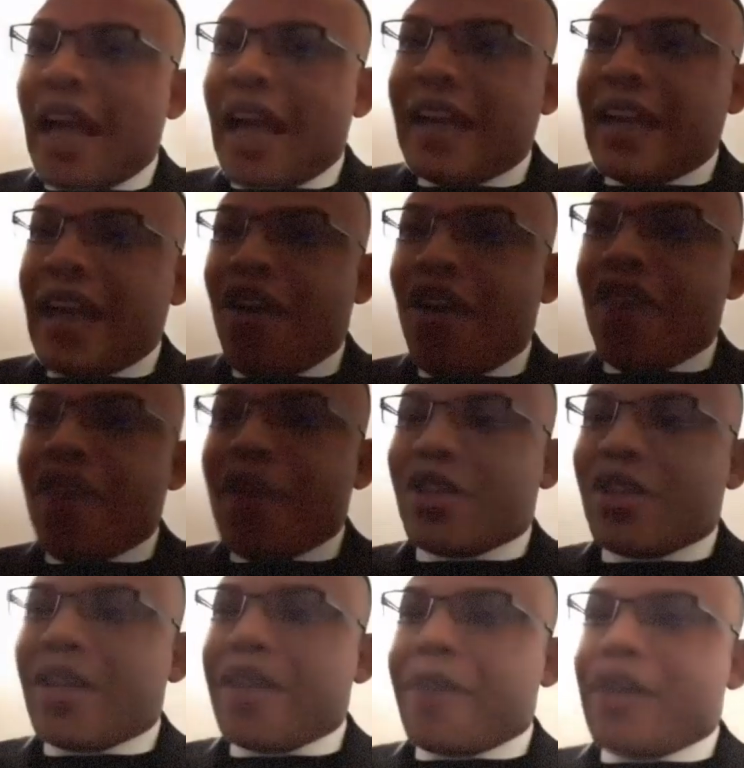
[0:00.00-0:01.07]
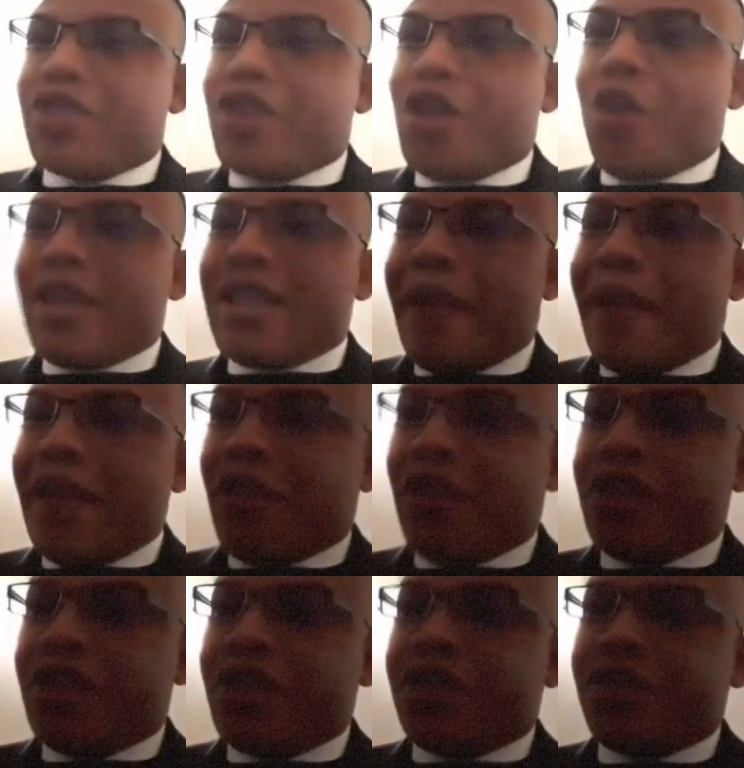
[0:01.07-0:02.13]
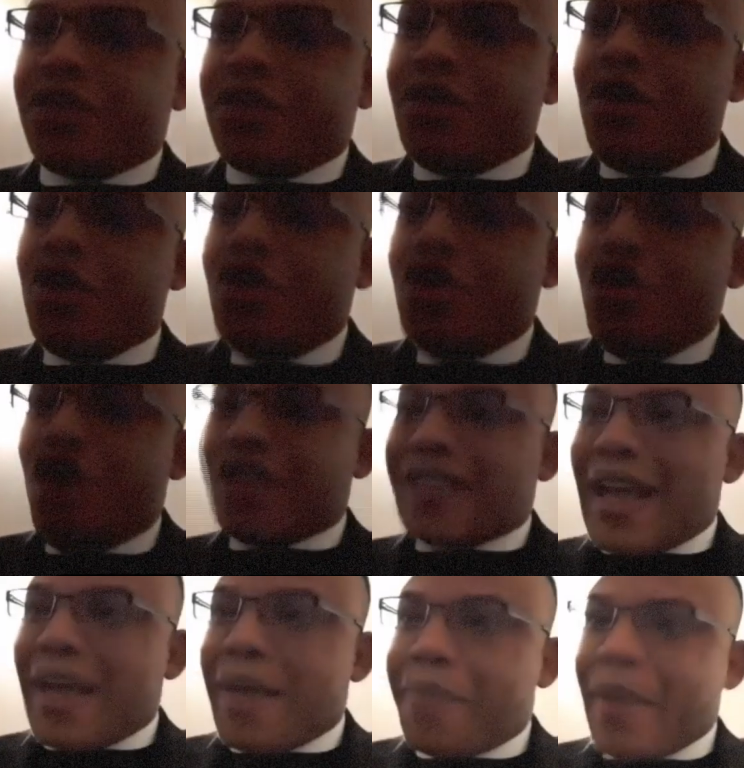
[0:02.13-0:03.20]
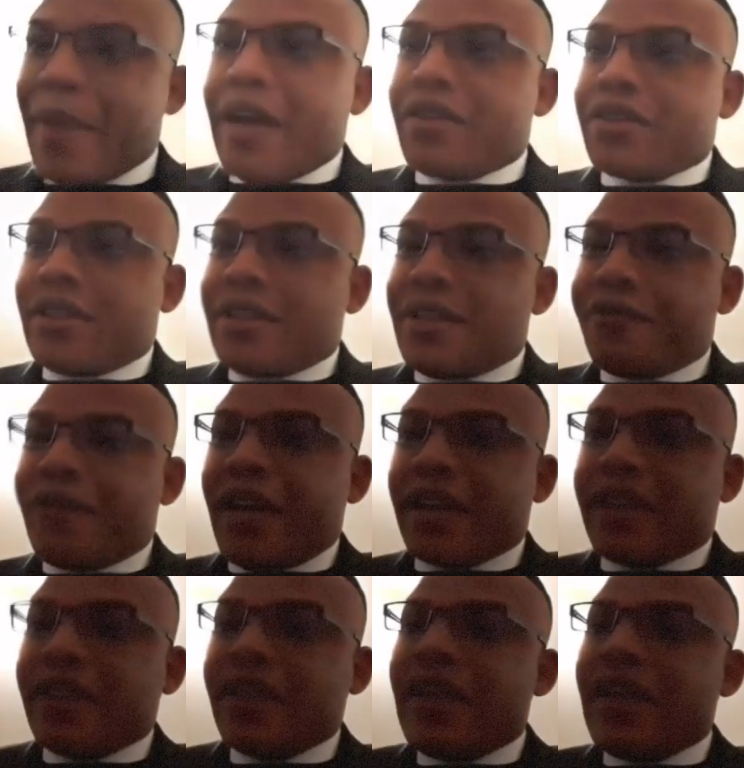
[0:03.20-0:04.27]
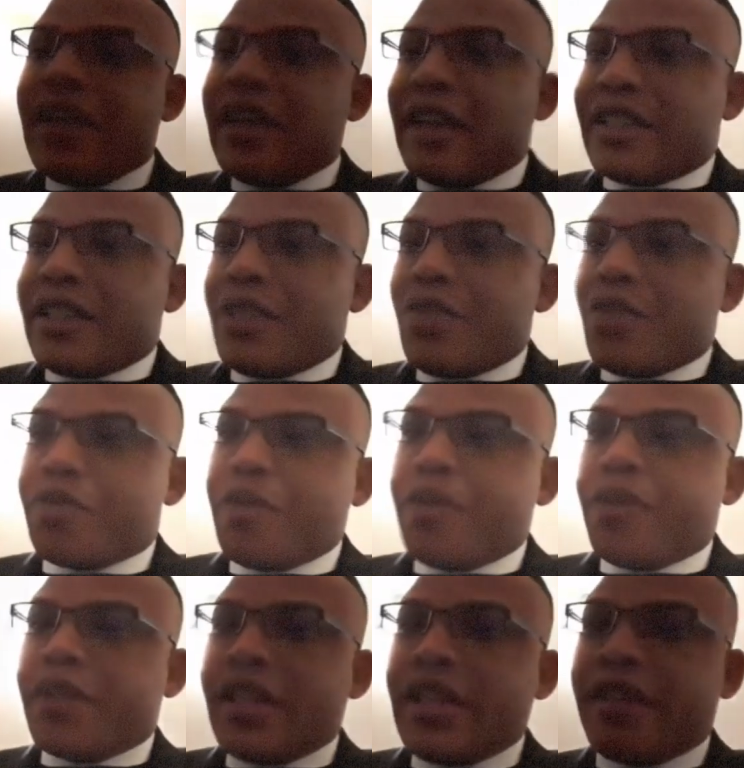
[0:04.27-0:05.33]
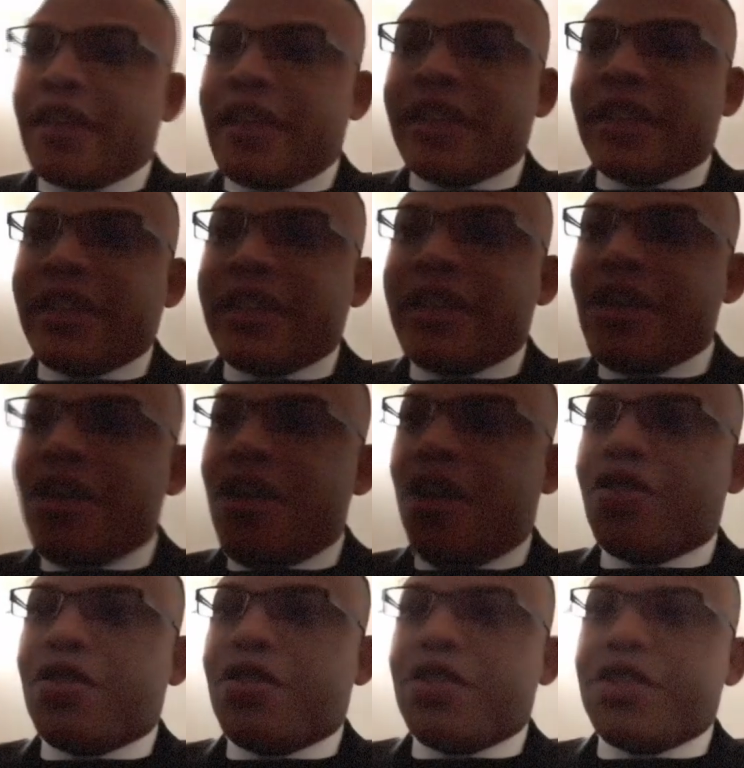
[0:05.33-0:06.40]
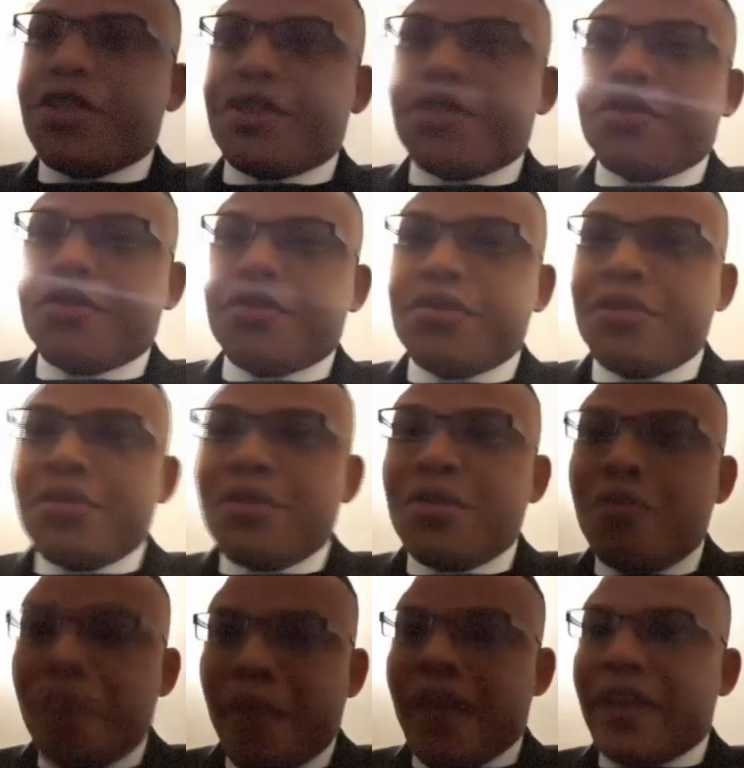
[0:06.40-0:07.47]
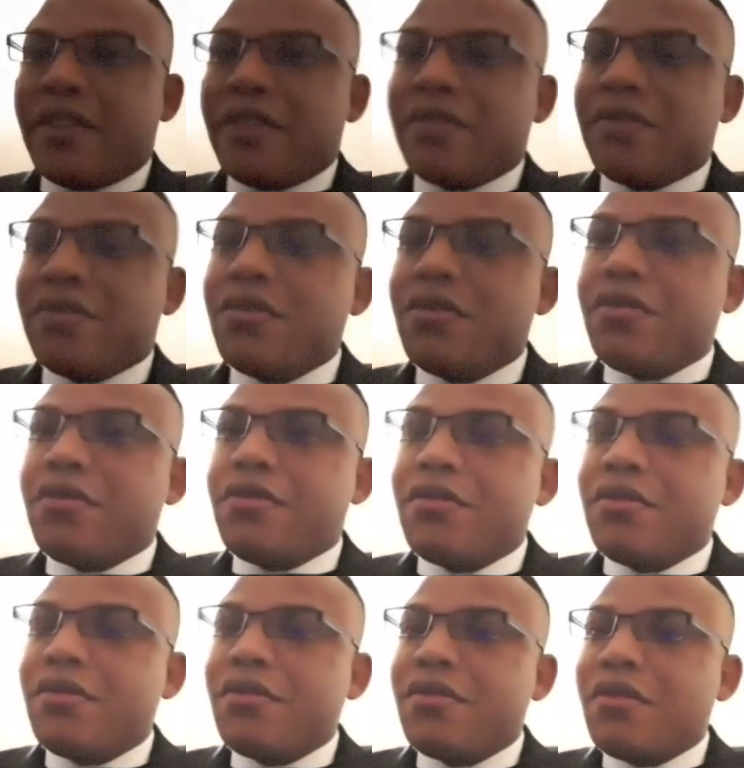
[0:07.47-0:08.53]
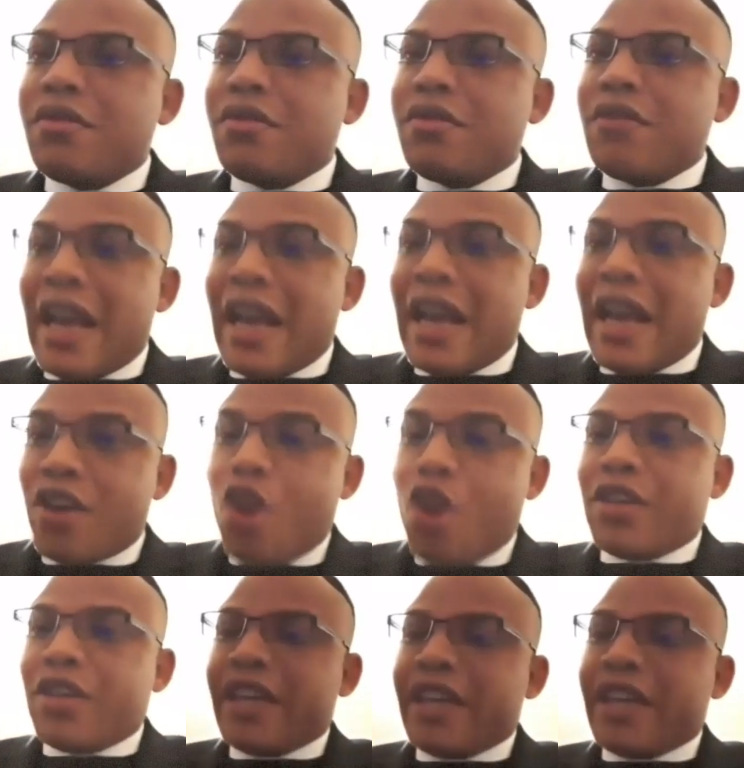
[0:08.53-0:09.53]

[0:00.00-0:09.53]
And now everybody's talking about Sowore's bail condition, not about the fact that he was previously granted unconditional bail. Didn't the same thing,